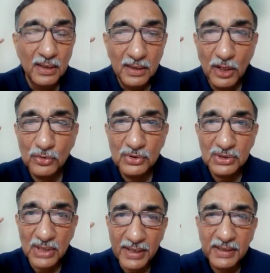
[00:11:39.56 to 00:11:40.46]
Now,
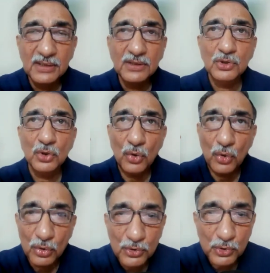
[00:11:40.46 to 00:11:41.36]
science
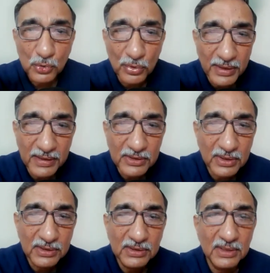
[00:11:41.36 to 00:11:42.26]
also
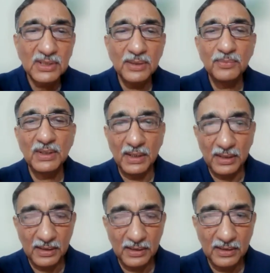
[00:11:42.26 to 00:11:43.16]
tells us the same thing.
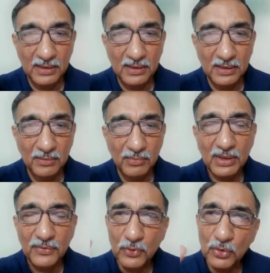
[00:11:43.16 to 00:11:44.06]

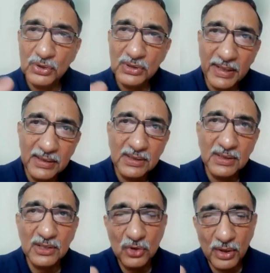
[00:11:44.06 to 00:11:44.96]
But of course, science
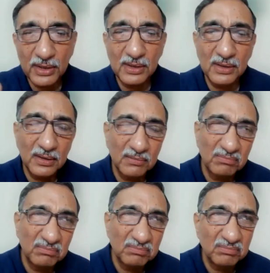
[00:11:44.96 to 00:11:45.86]
does not,
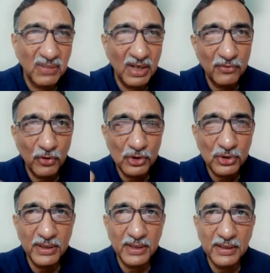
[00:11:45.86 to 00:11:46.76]

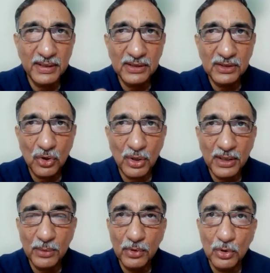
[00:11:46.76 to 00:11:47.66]
unfortunately, is
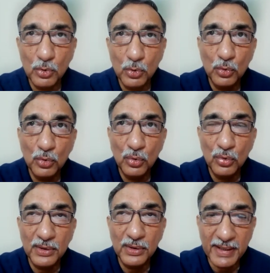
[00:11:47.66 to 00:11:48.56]
not able
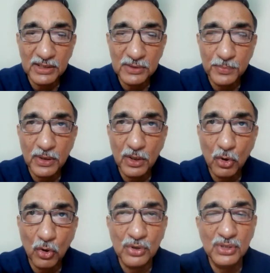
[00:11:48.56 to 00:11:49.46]
to grasp
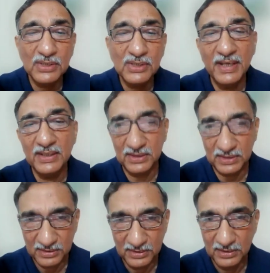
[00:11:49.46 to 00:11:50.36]
consciousness.